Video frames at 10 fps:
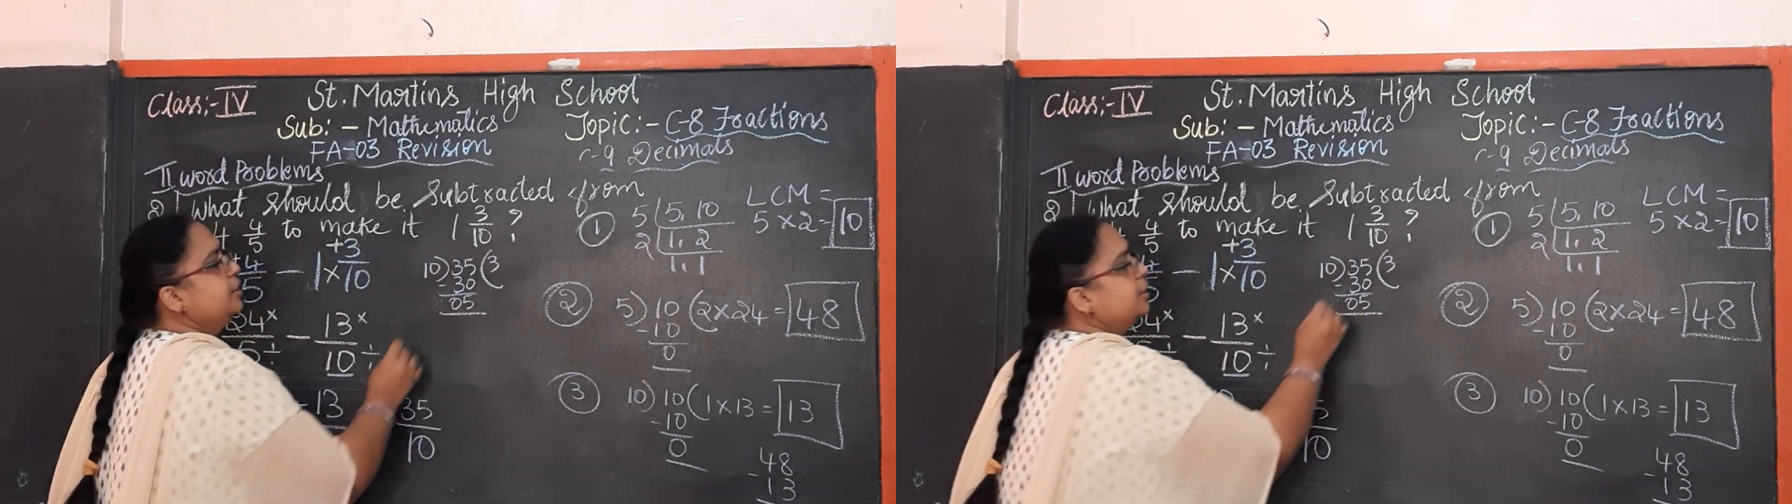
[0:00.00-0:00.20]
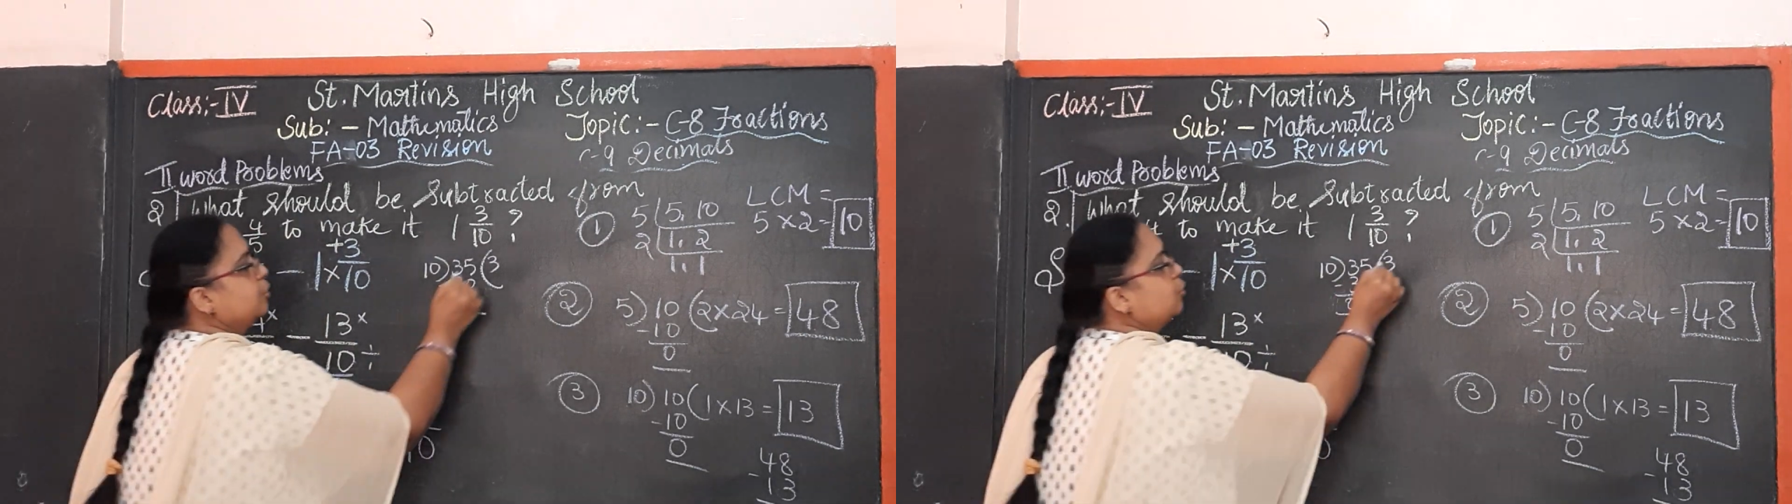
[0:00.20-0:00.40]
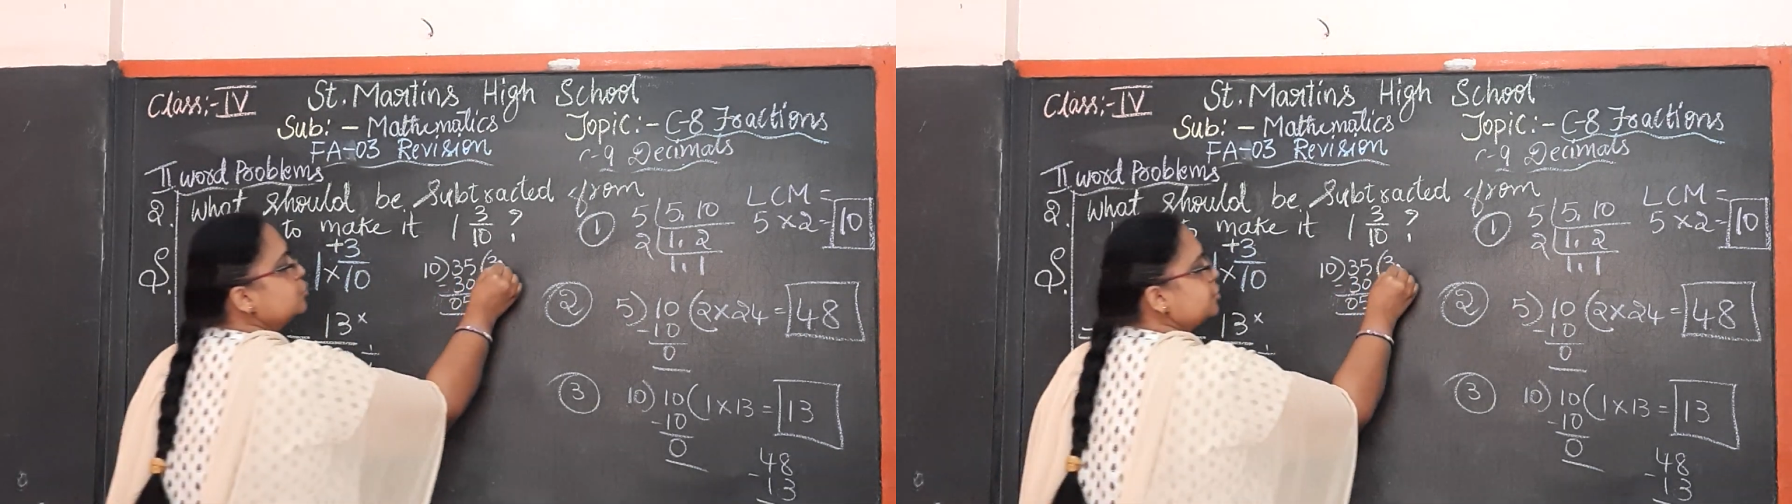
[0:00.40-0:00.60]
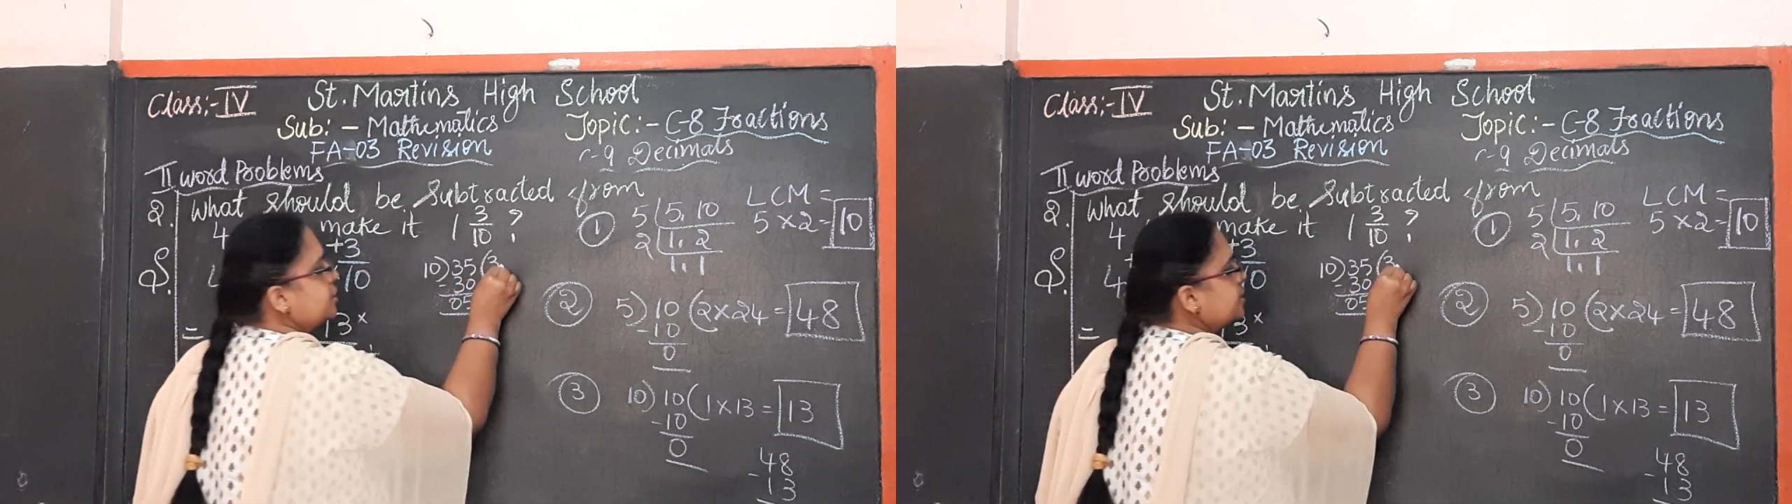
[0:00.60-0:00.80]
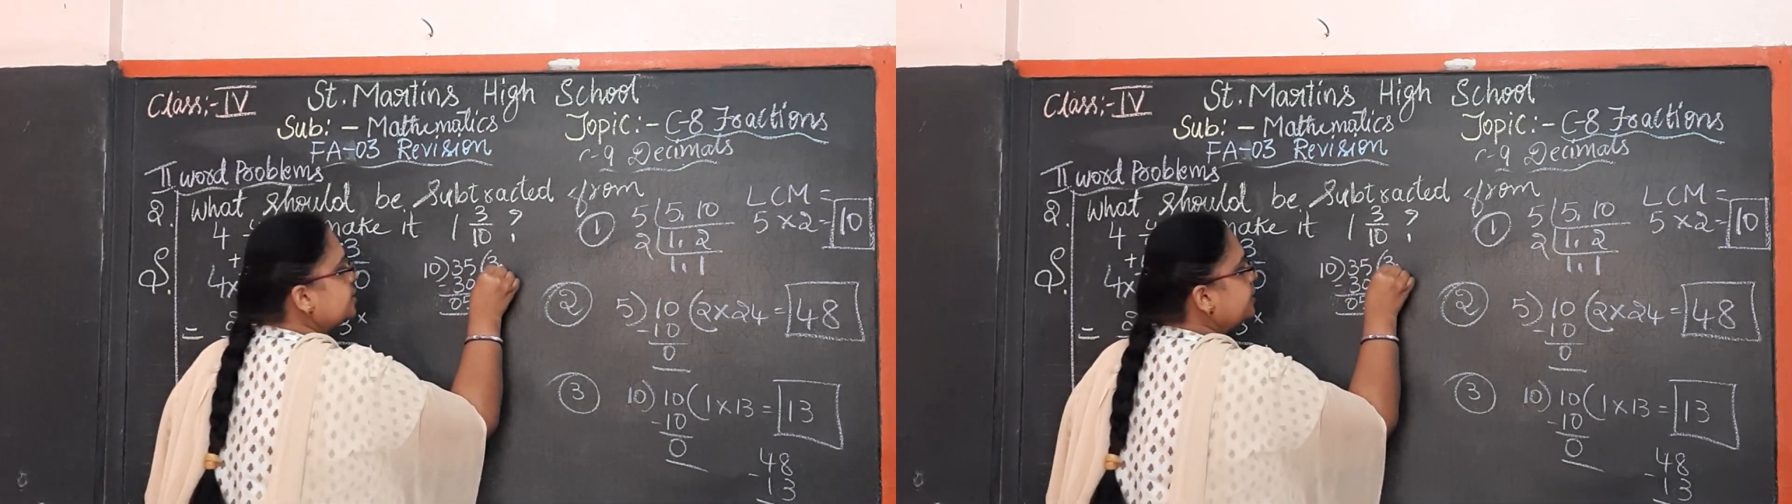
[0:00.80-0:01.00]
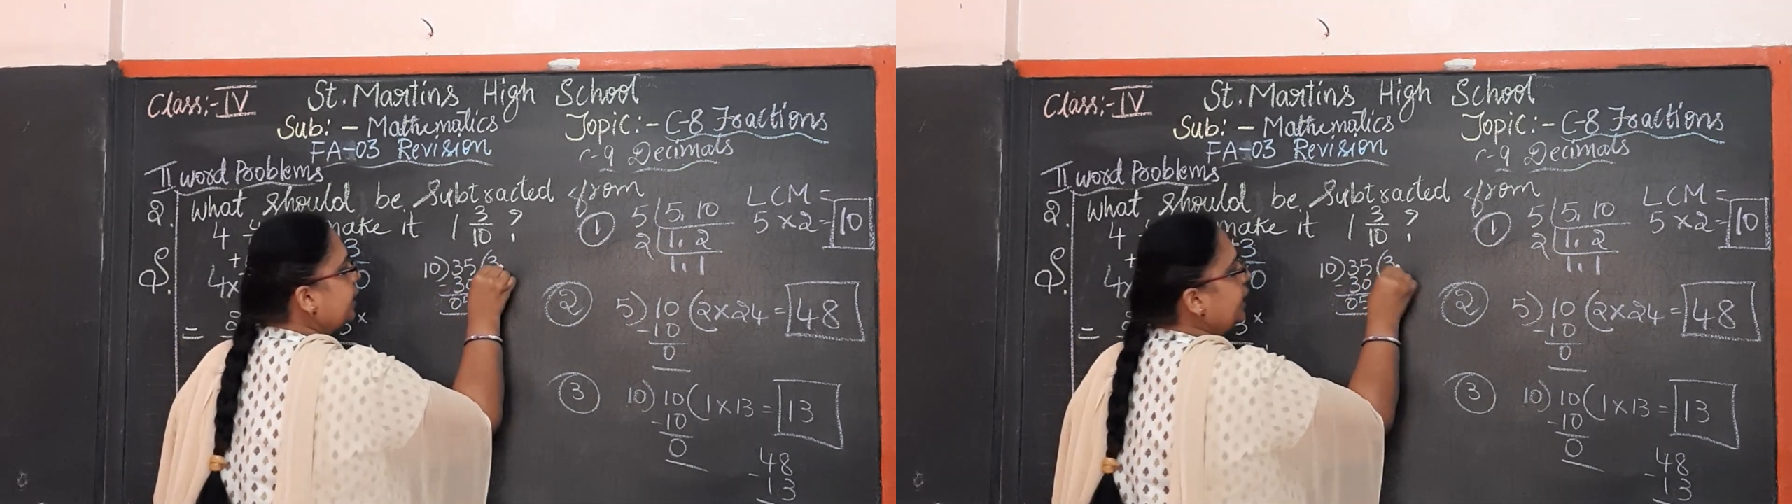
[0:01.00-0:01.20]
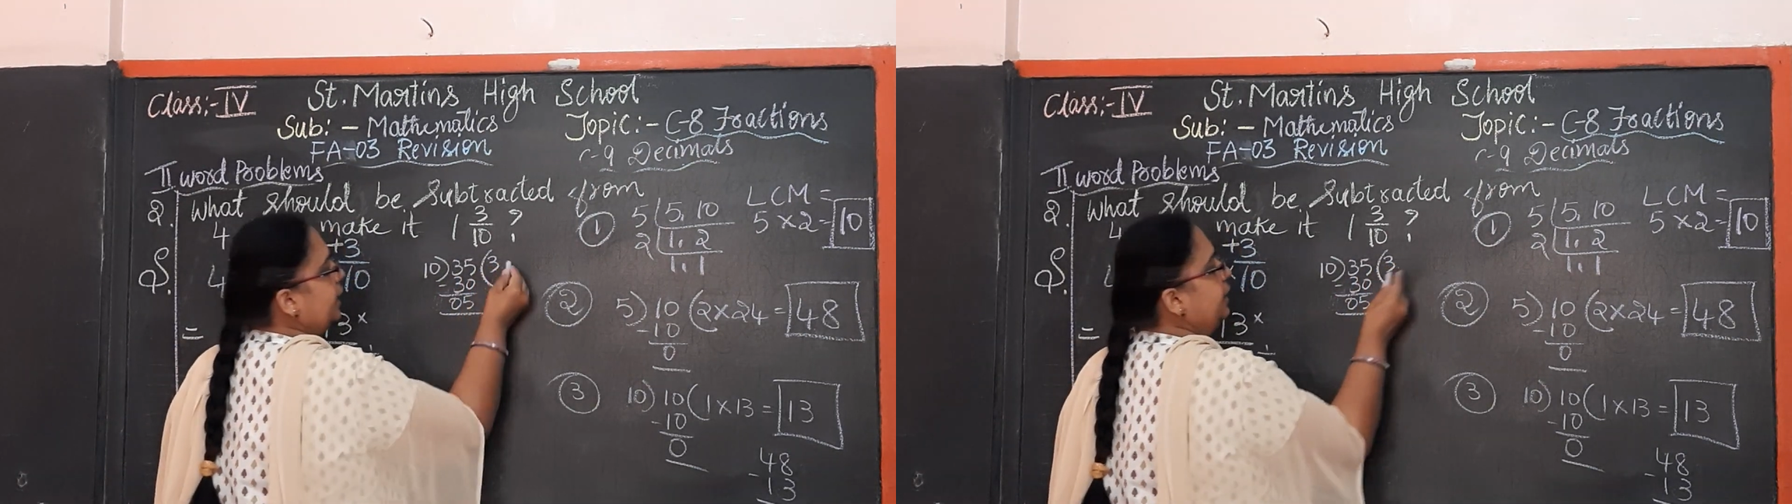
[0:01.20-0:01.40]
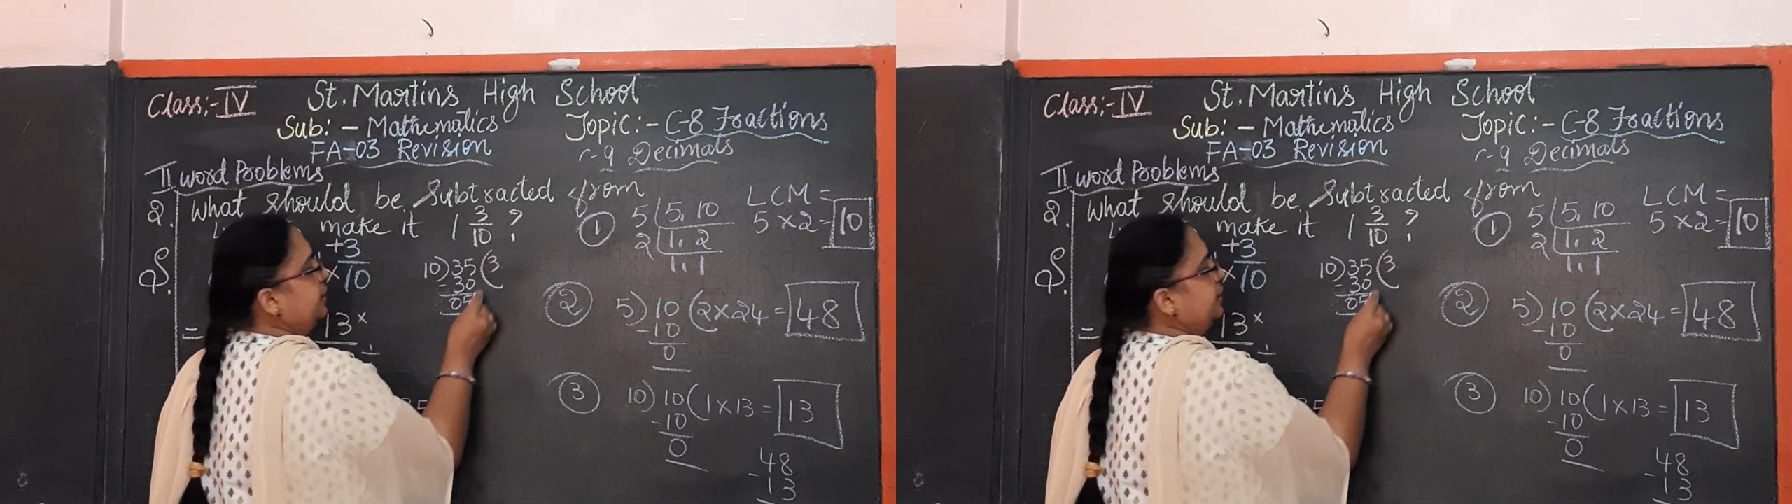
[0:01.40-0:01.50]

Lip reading: The quotient is 3.